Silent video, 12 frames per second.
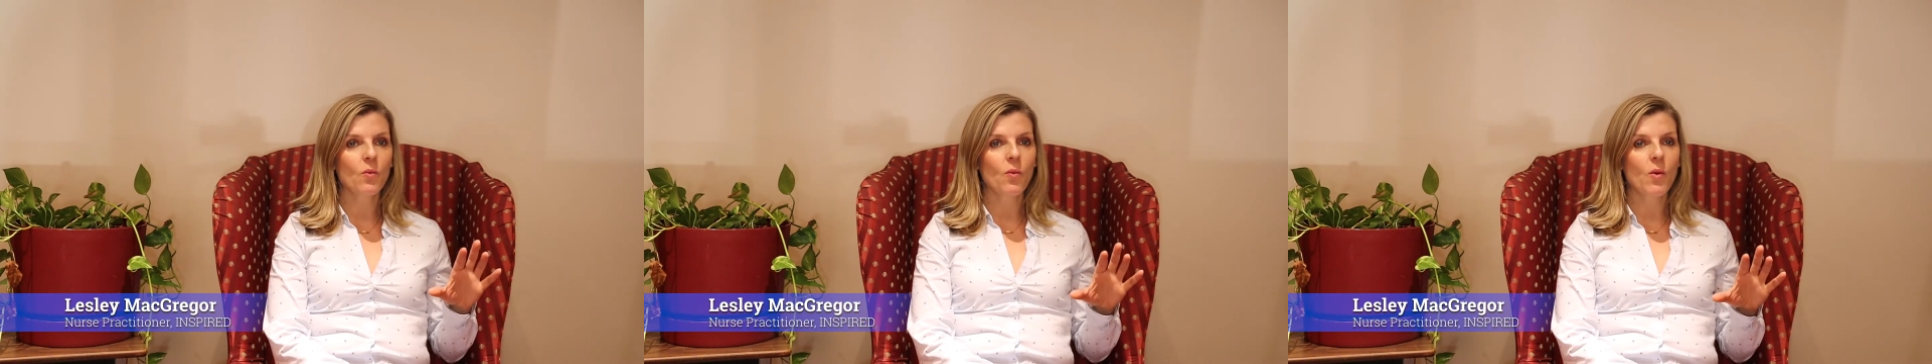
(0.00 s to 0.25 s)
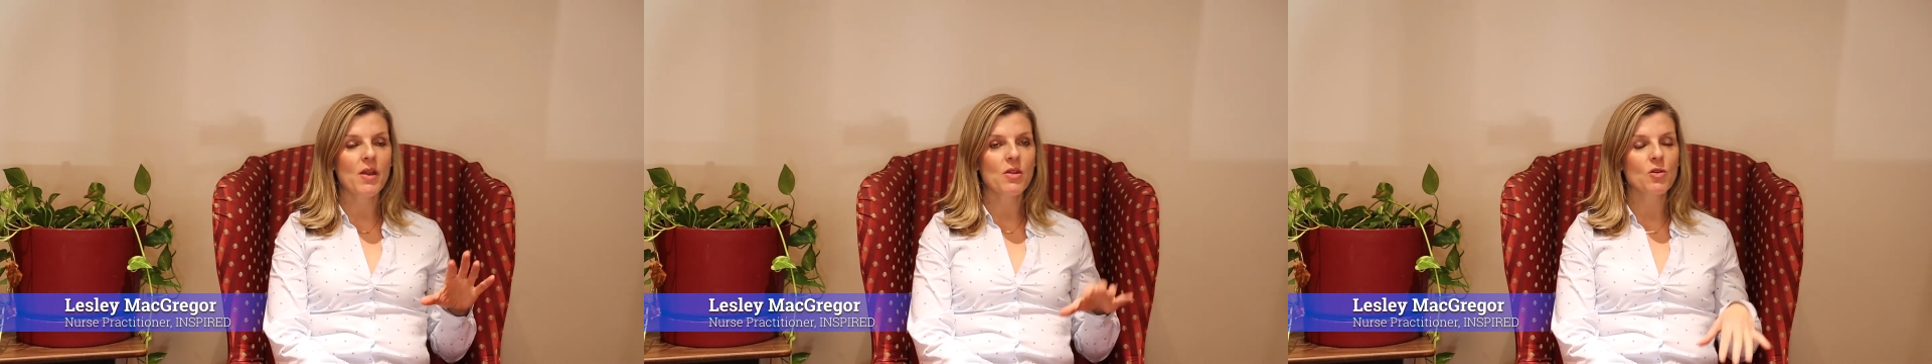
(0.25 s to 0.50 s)

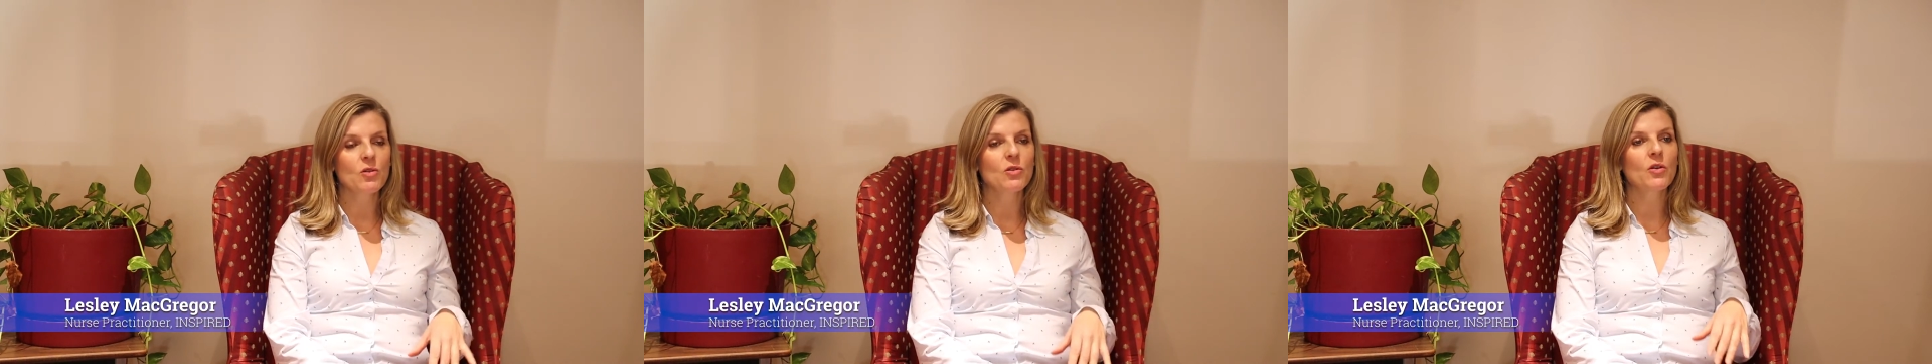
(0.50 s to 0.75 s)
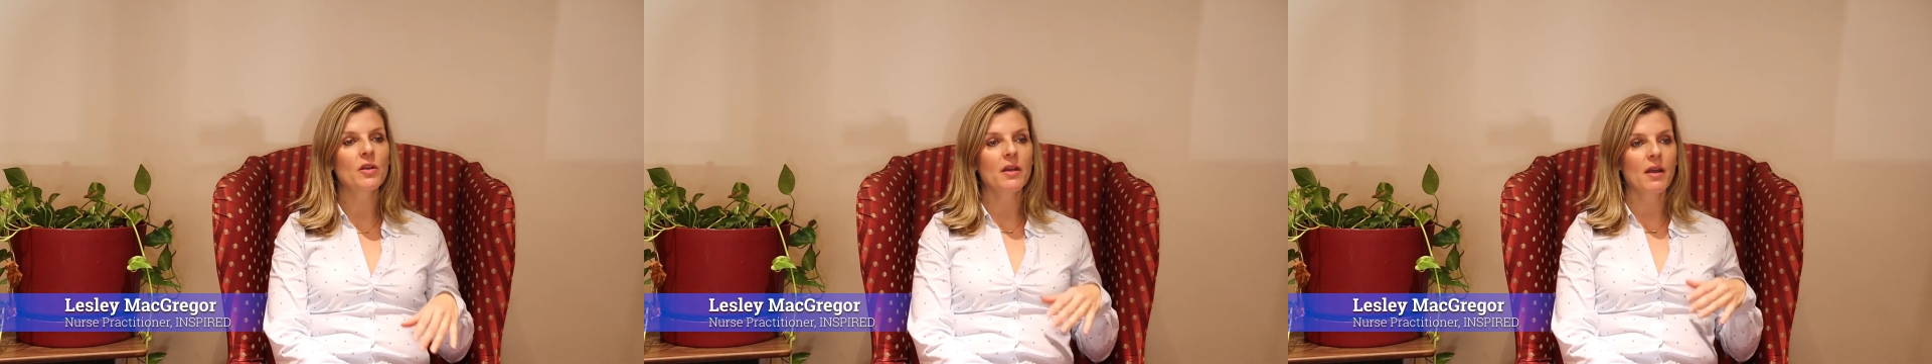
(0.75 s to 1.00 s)
when you're
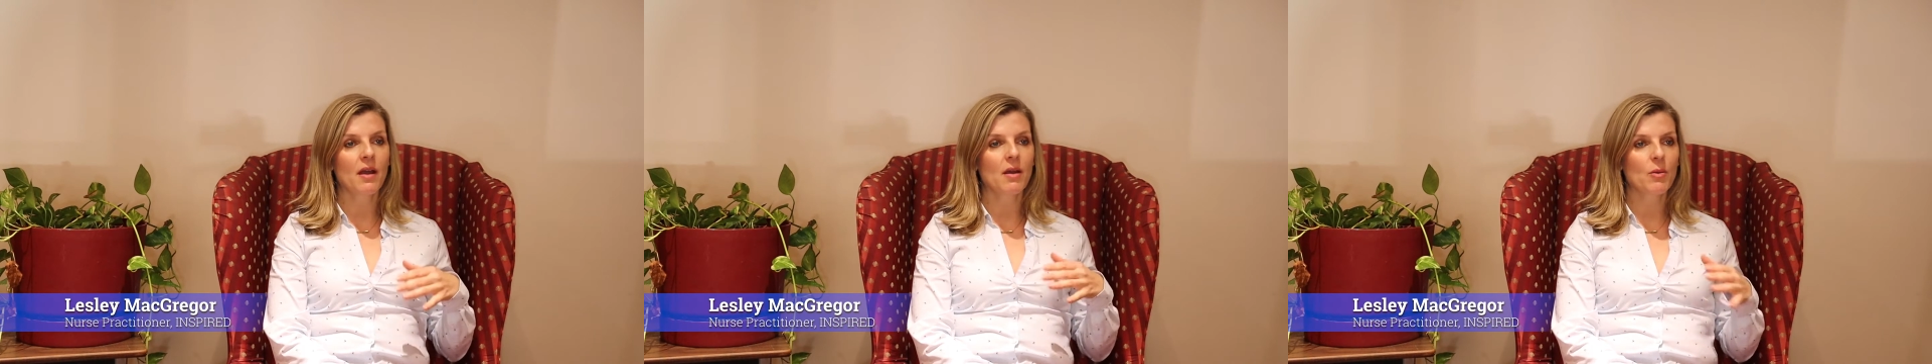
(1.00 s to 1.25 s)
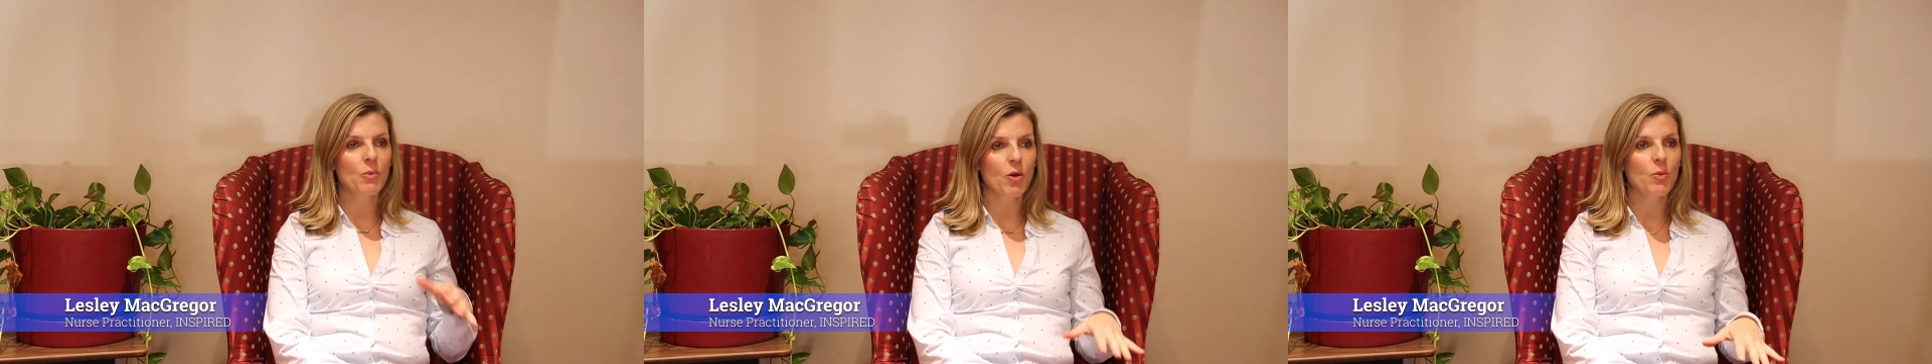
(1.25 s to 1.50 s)
looking at
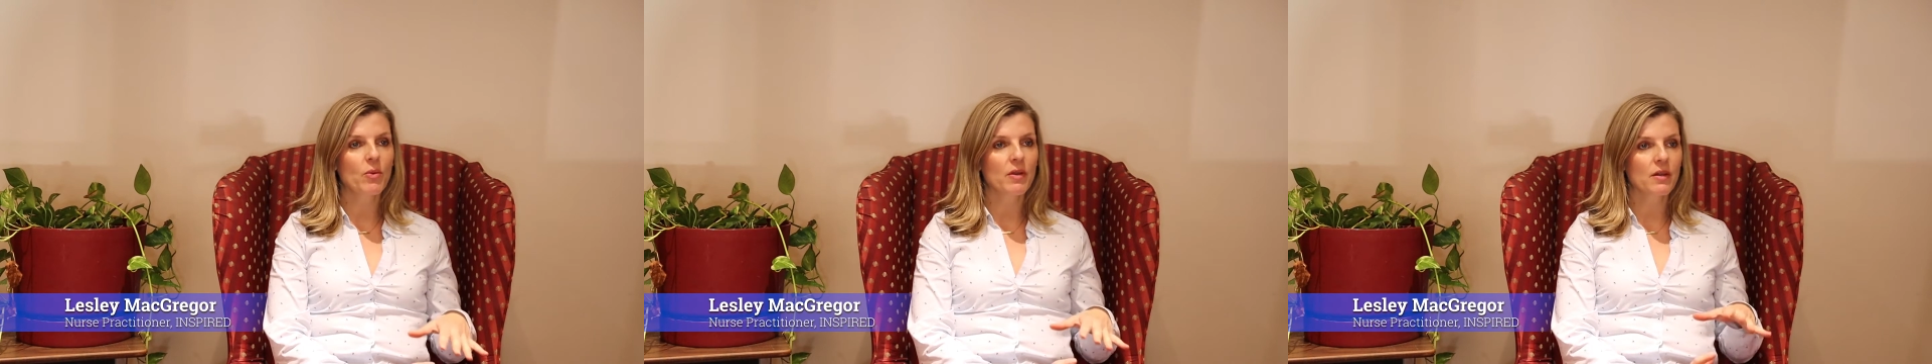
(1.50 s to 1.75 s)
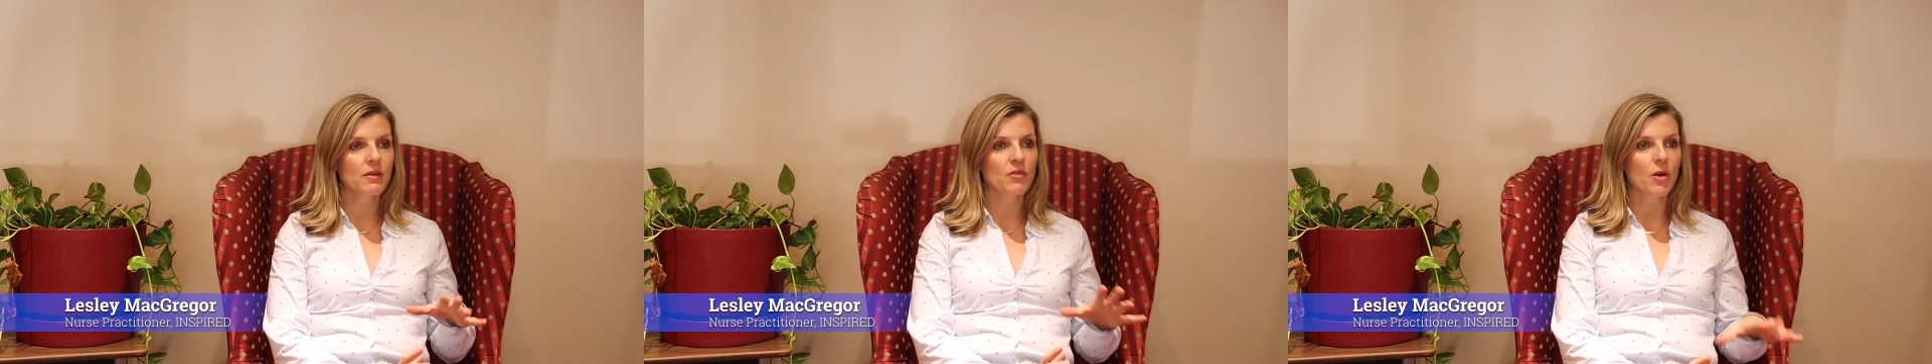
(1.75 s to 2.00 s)

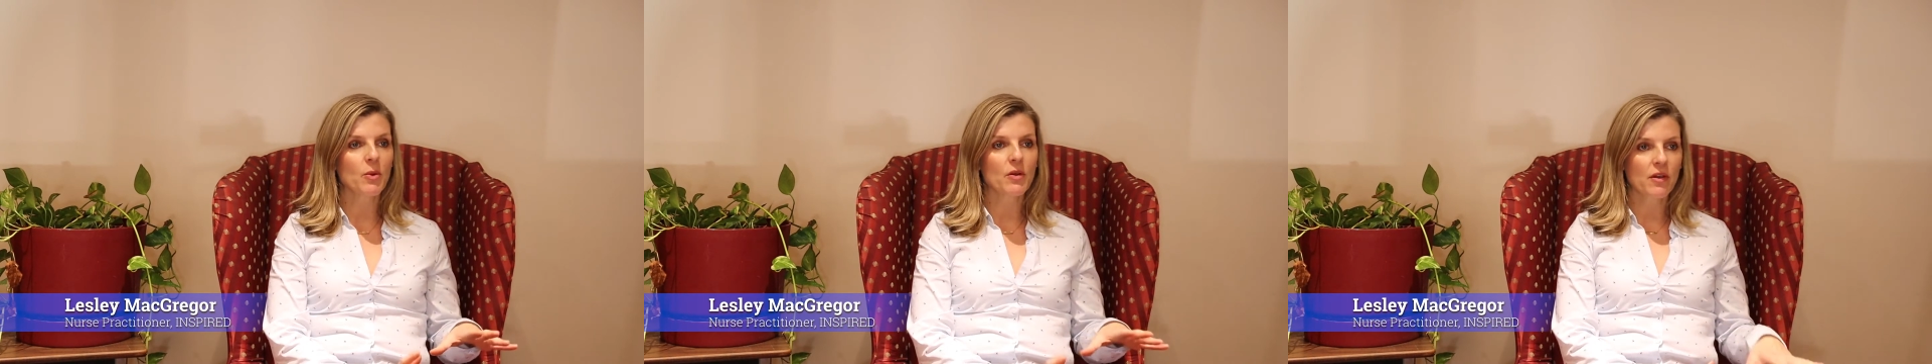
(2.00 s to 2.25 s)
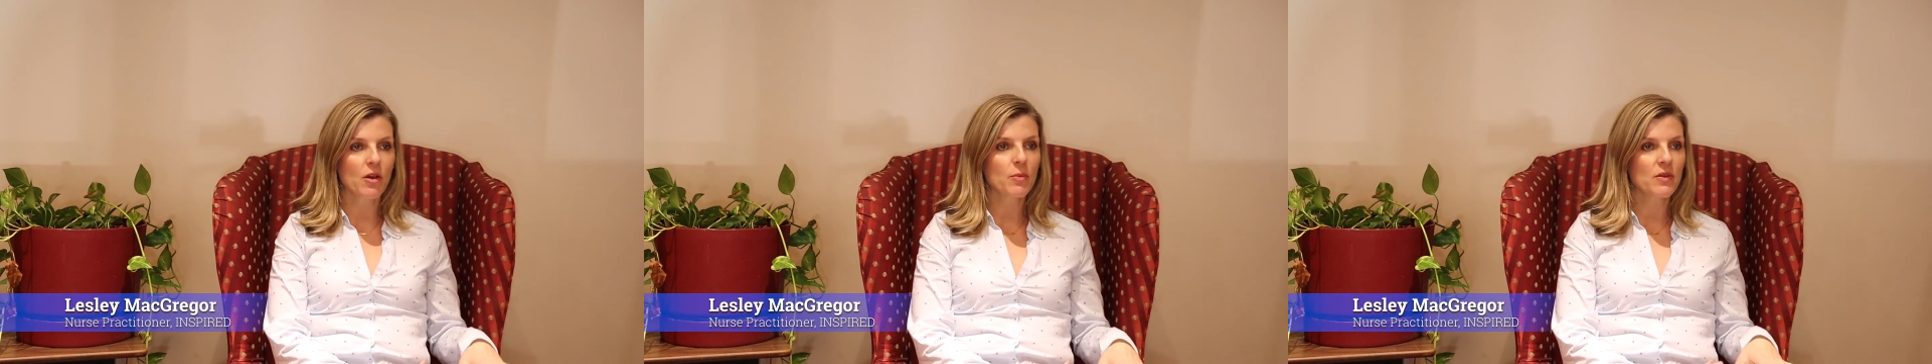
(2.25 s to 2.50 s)
appropriate
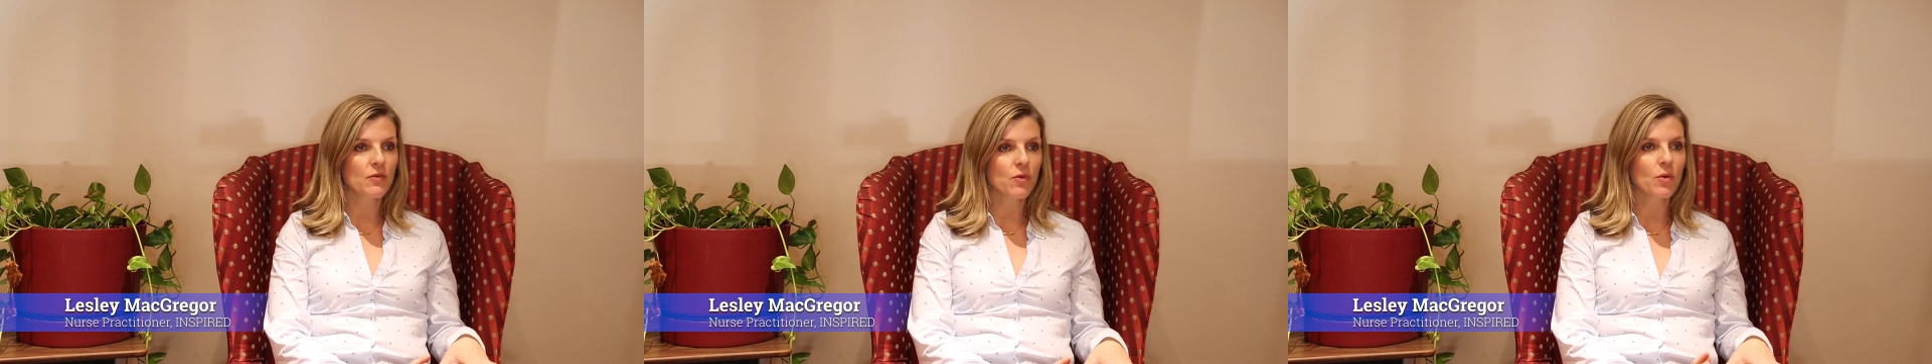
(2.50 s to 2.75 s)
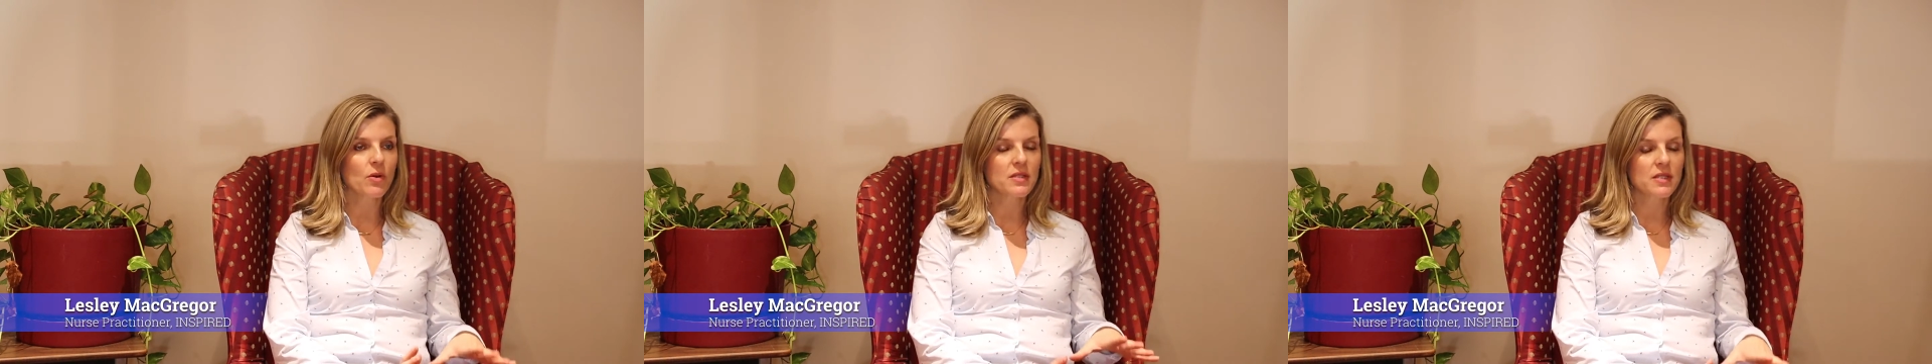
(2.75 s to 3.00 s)
pharmacotherapy
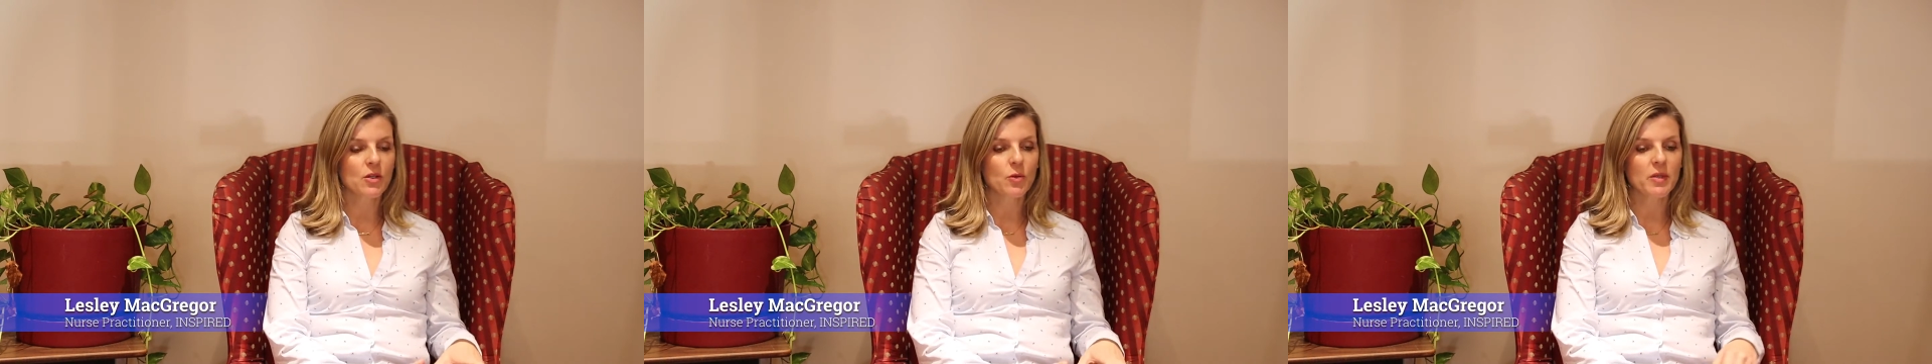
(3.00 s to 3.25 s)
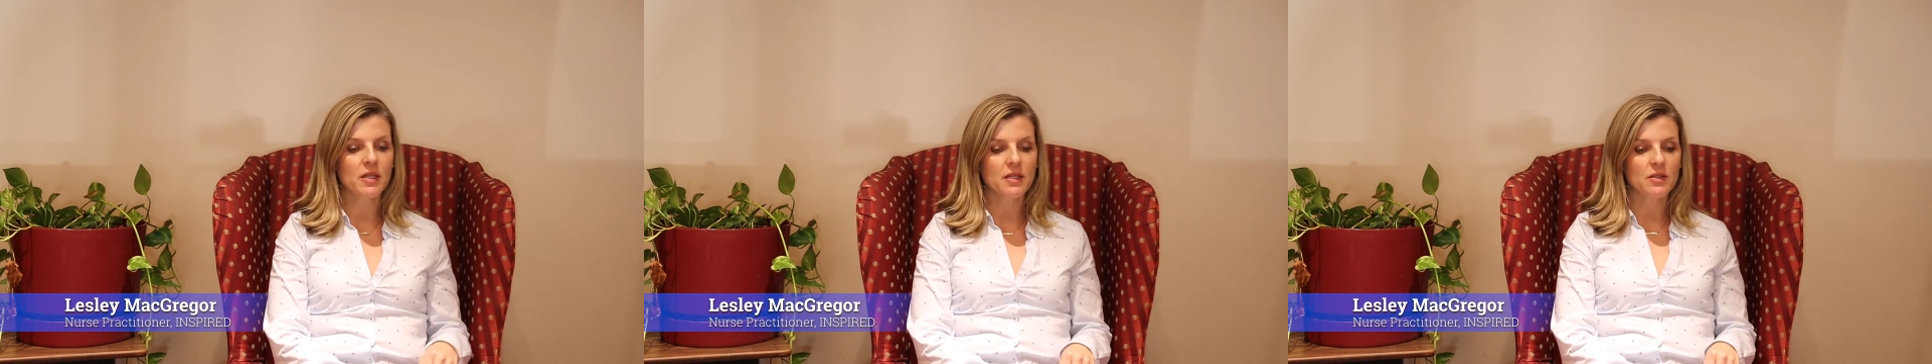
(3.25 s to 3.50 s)
for
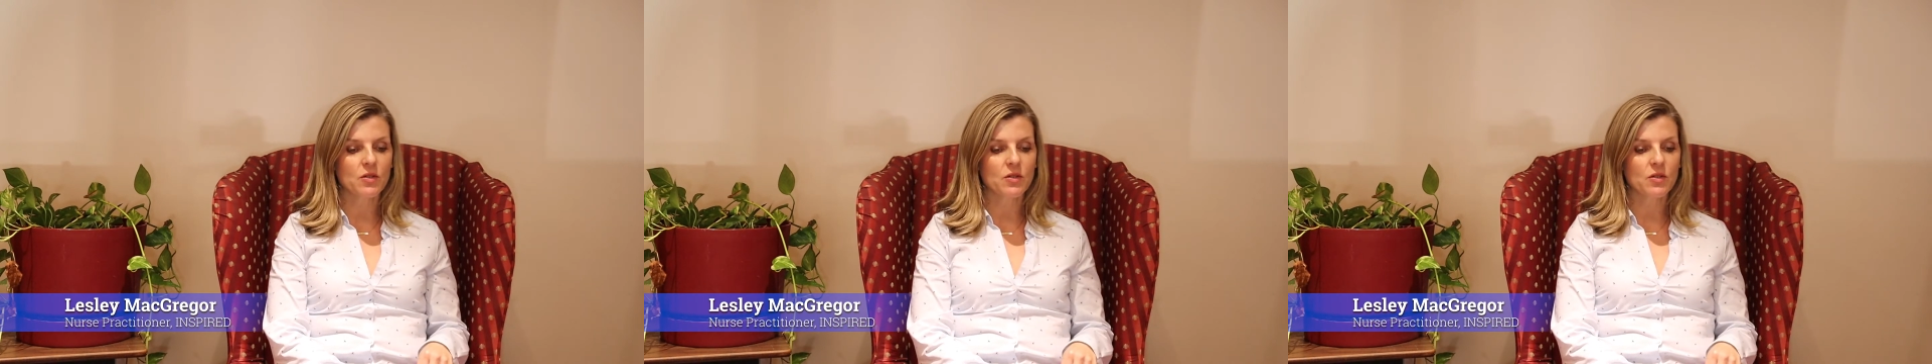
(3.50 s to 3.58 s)
COPD.